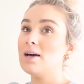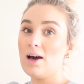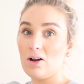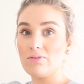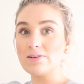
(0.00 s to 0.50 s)

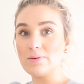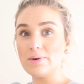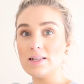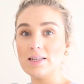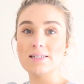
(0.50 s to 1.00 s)
and obviously
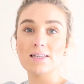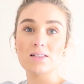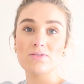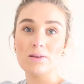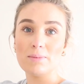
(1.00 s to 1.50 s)

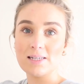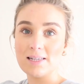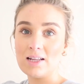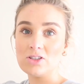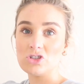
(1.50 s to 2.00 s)
Wilkinson's for the Mrs.
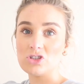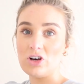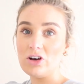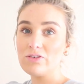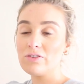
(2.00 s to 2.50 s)
Hinch
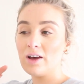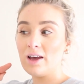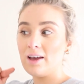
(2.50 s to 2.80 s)
stuff,